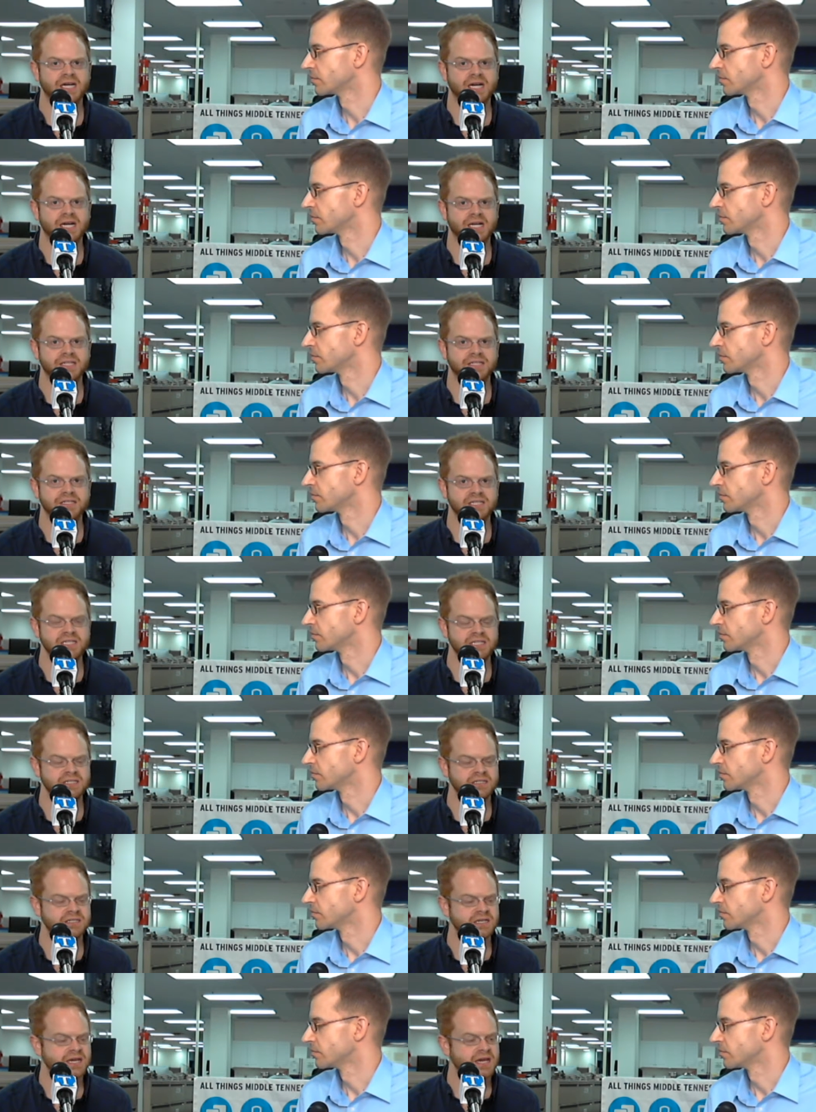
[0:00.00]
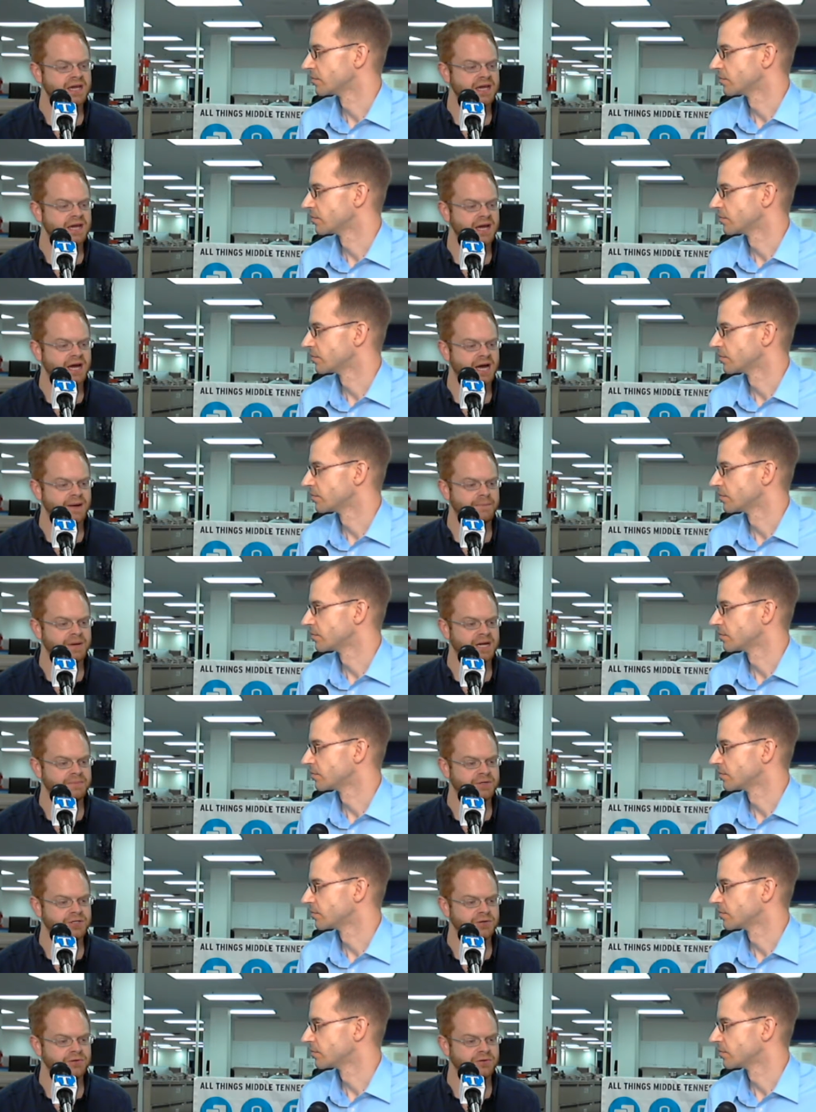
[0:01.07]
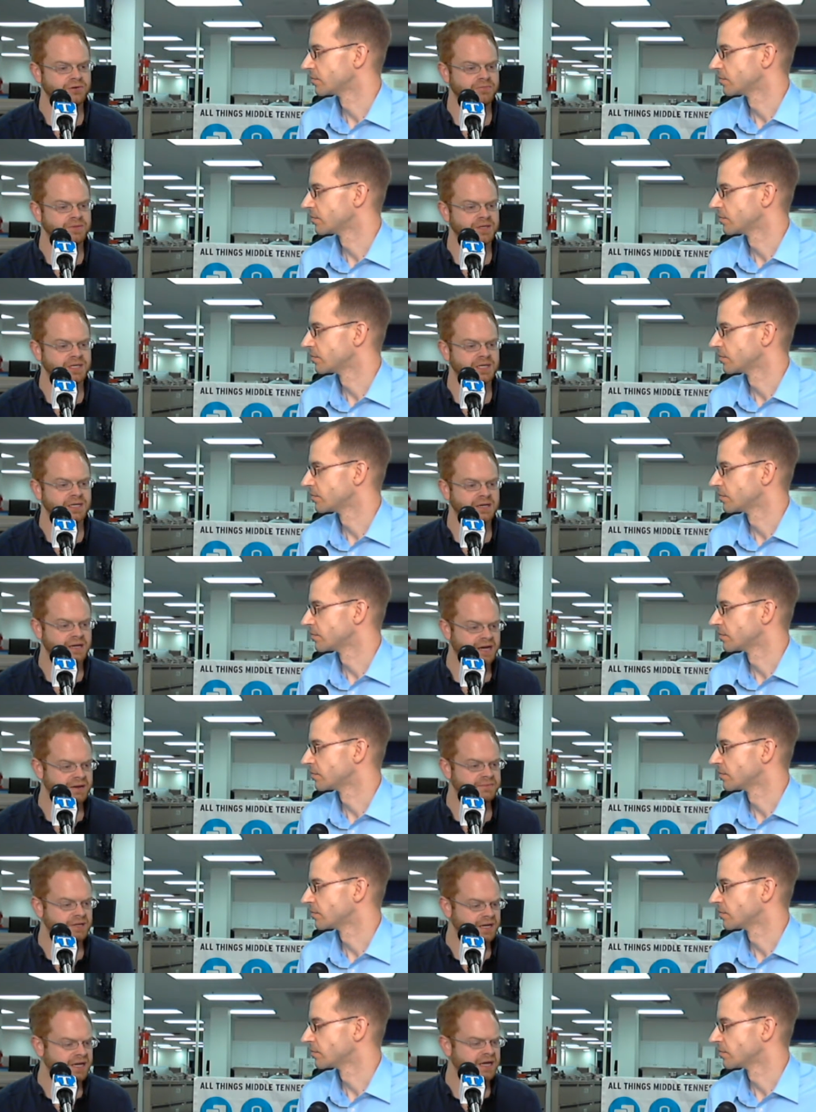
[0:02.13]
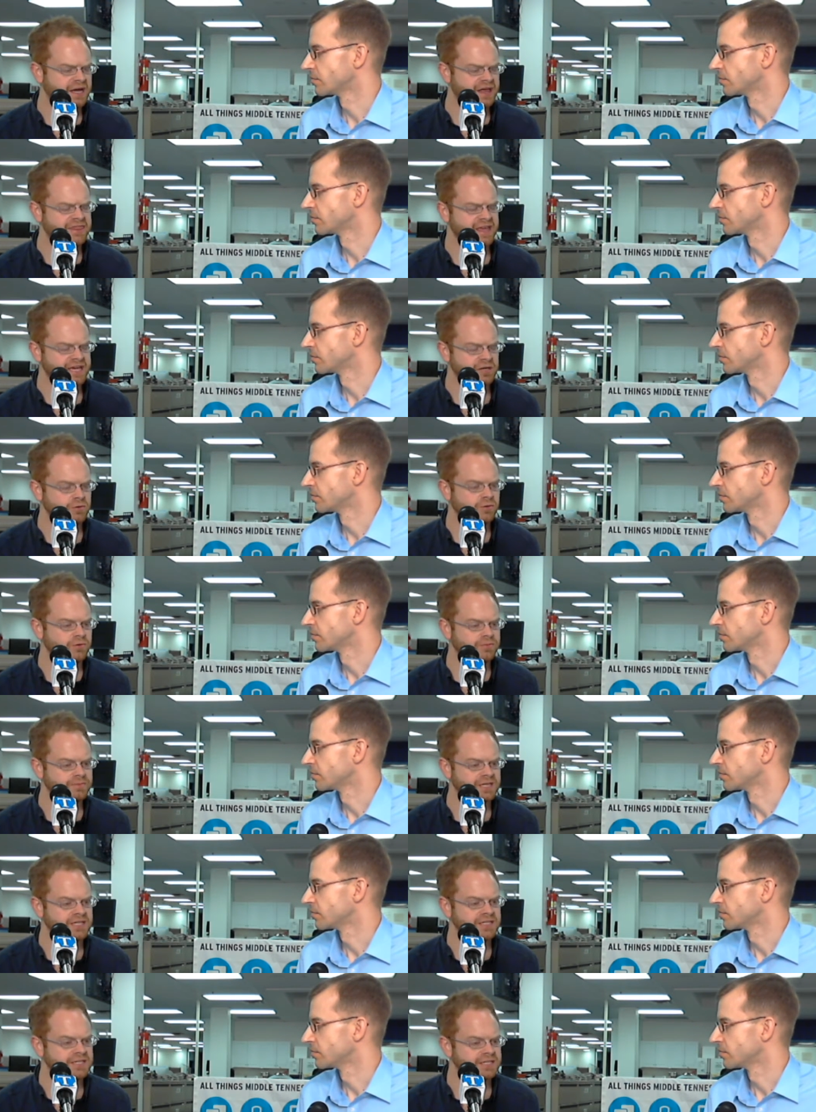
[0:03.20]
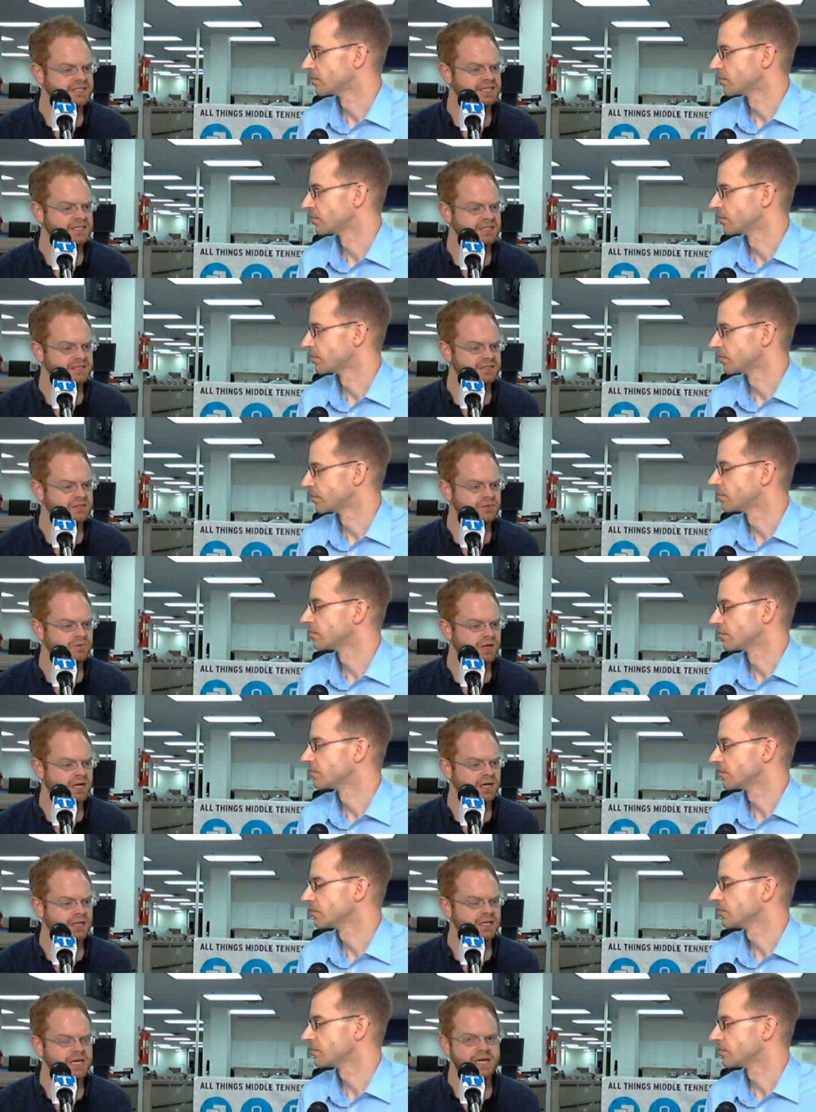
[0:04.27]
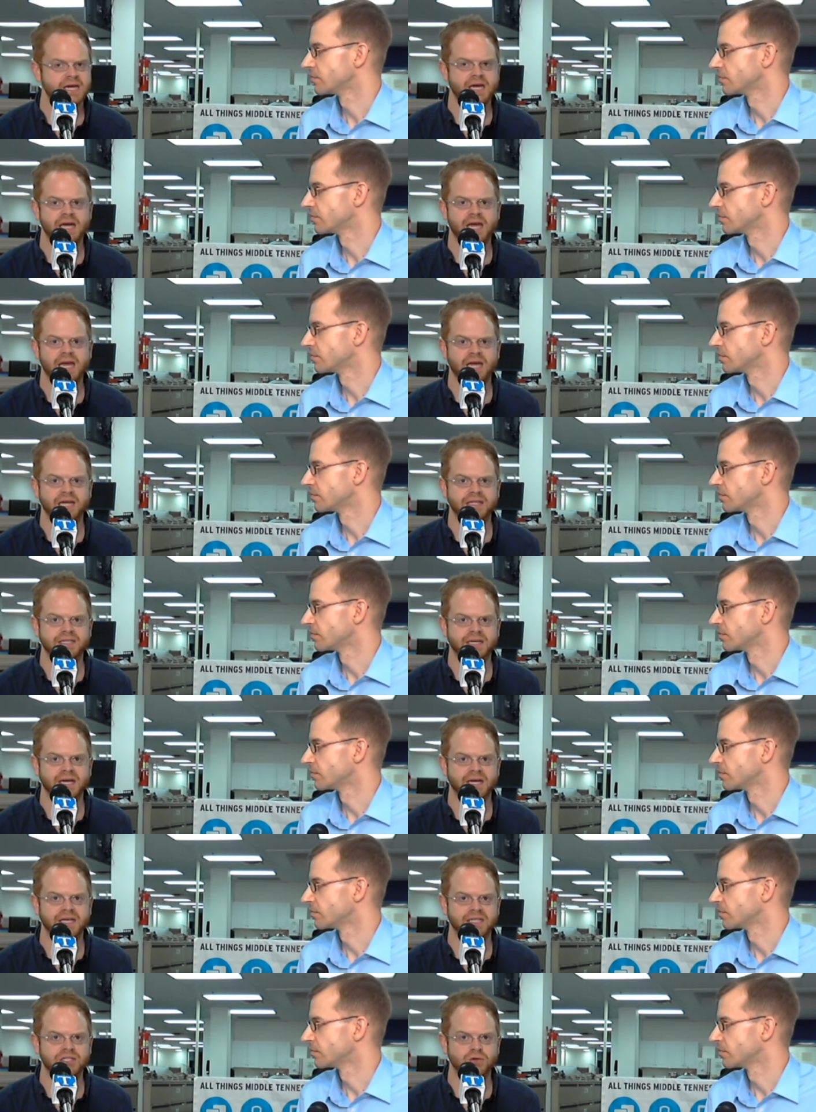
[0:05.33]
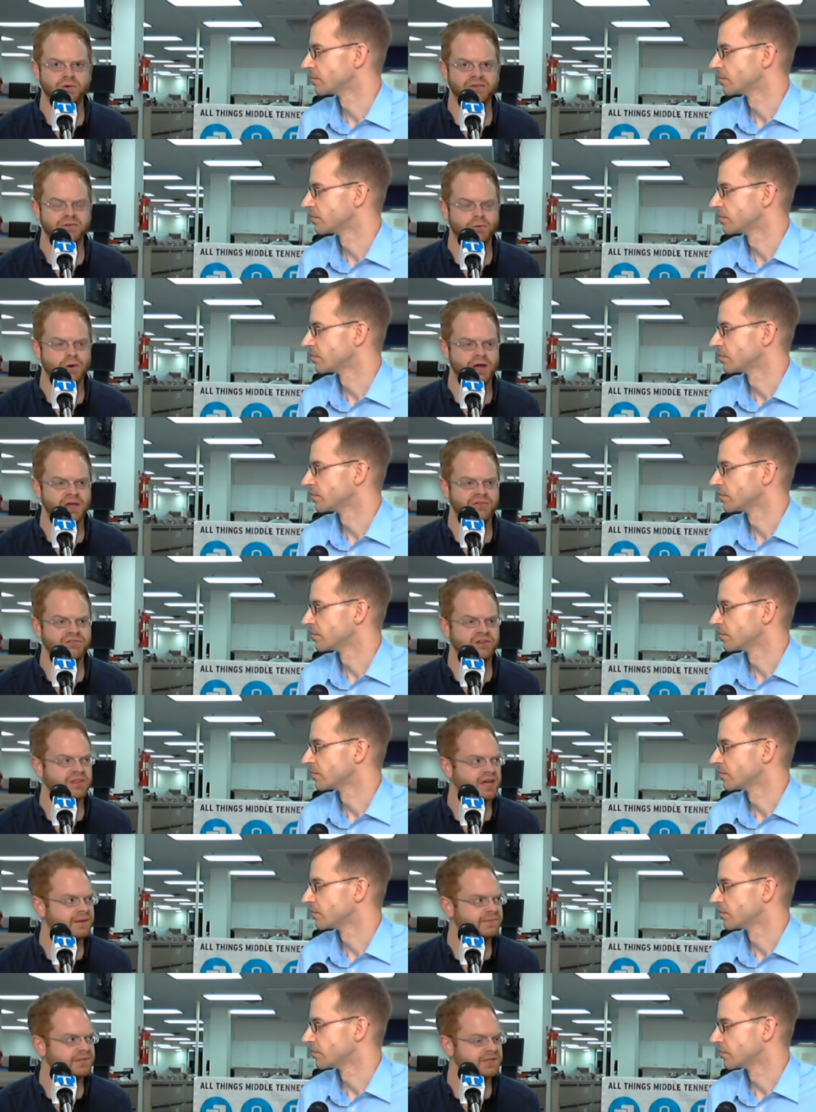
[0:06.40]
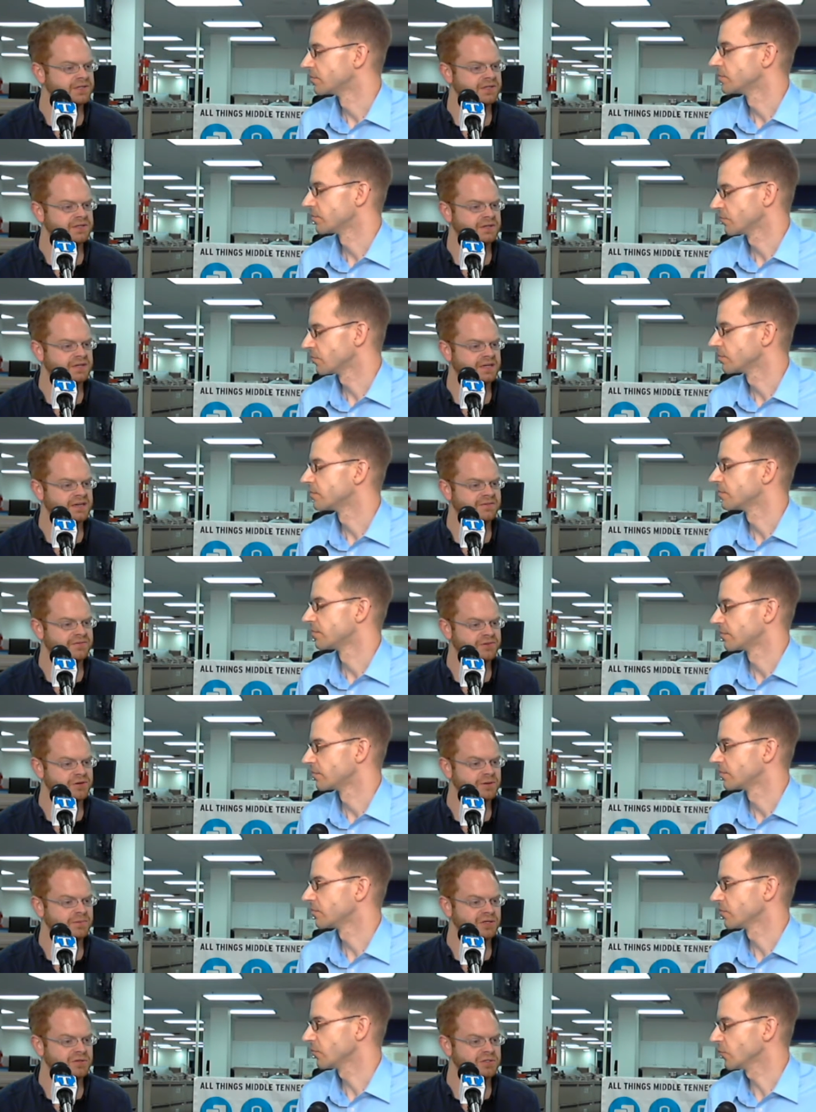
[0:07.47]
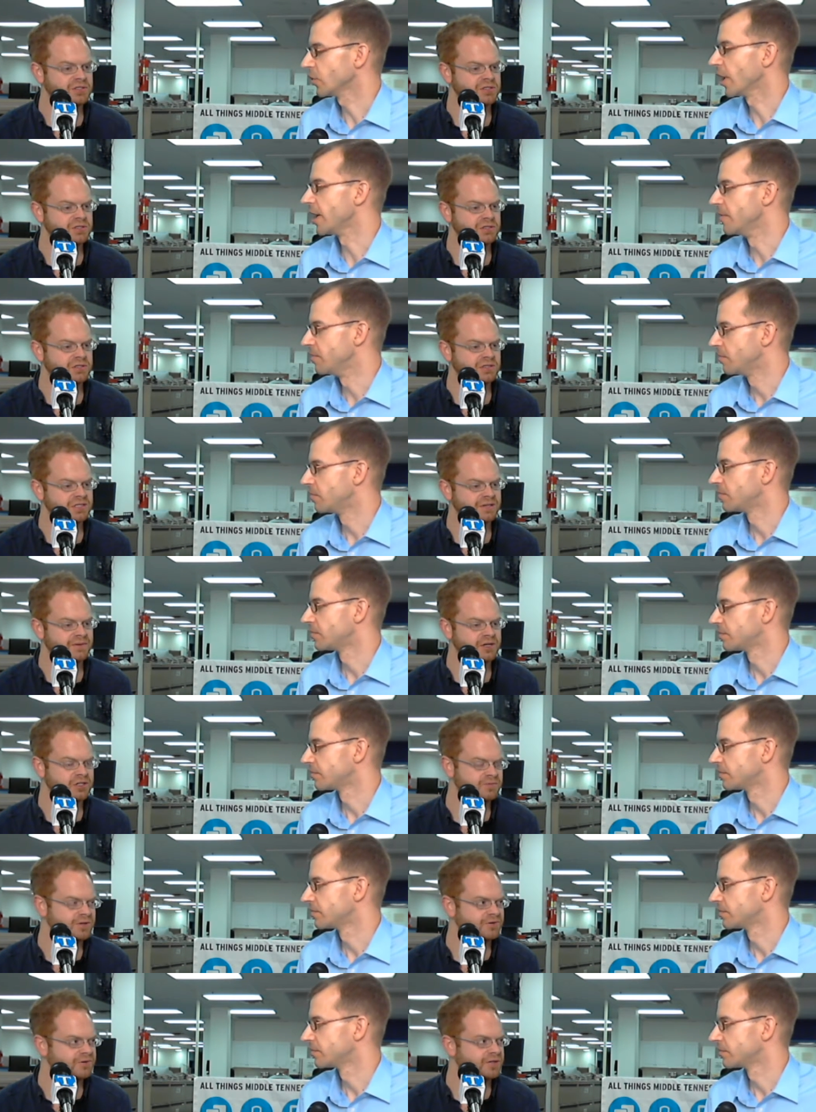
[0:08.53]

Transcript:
Speaker 1: uh, disease, uh, but I'm sure there'll be, uh, I, I think he'll be in attendance as well, and uh, it's sort of a way for them to give tribute right. to somebody who's been